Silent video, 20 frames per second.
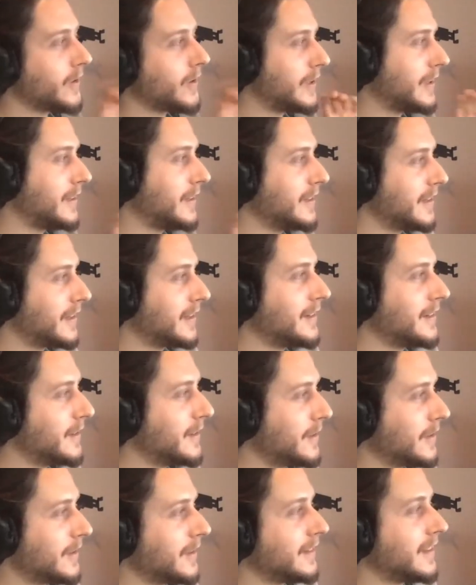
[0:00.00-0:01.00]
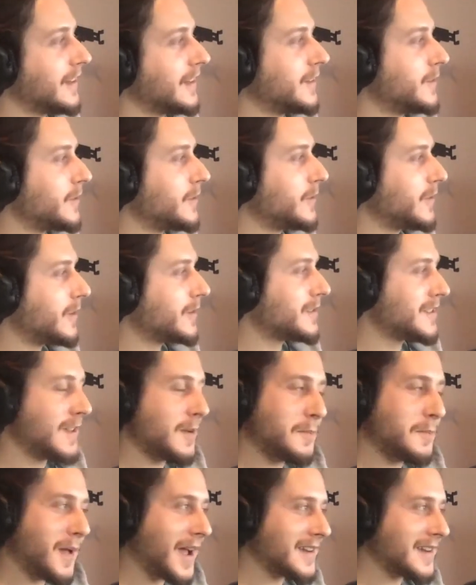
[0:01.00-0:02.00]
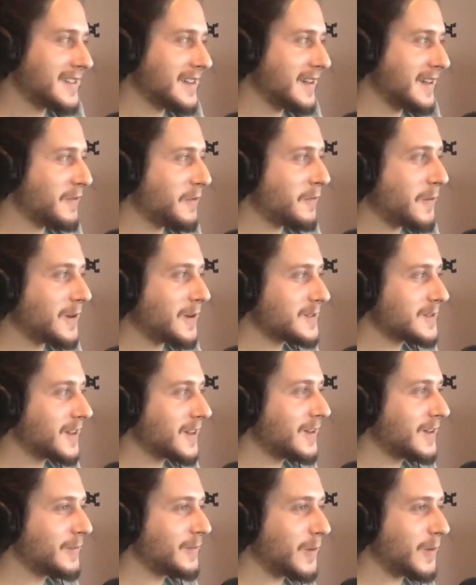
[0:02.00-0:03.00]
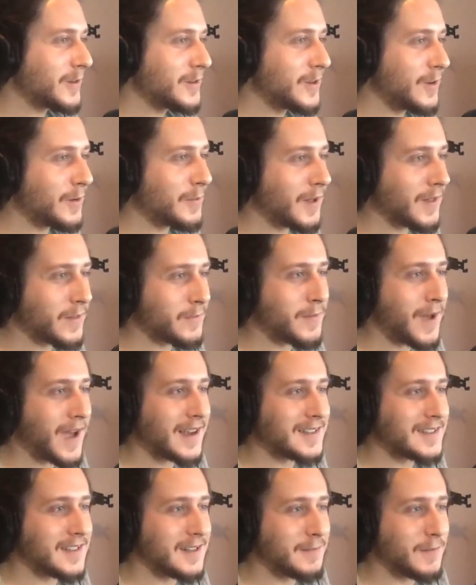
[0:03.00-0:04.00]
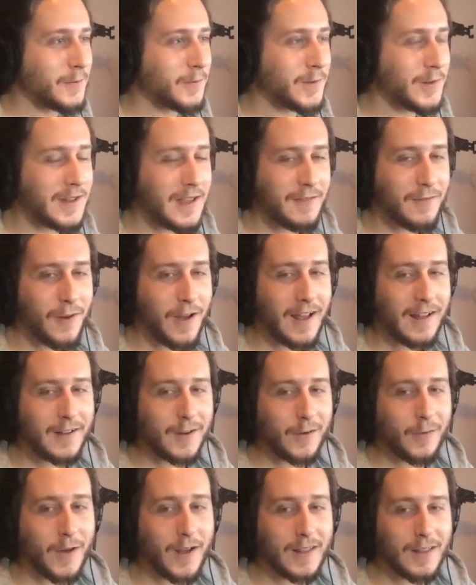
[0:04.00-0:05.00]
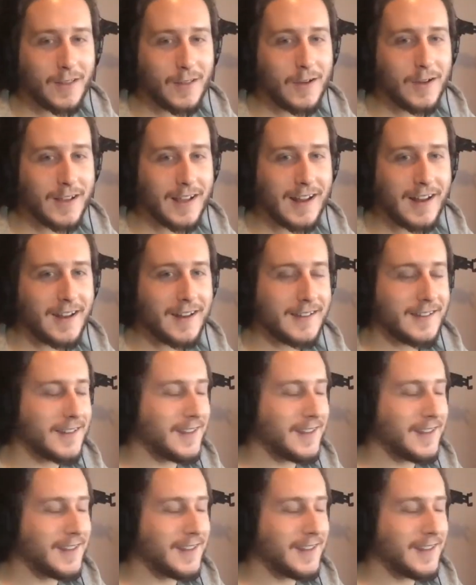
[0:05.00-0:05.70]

You couldn't get too close. It's the back seat. Everyone's gonna want to know about the back seat, but we never had a great look at it.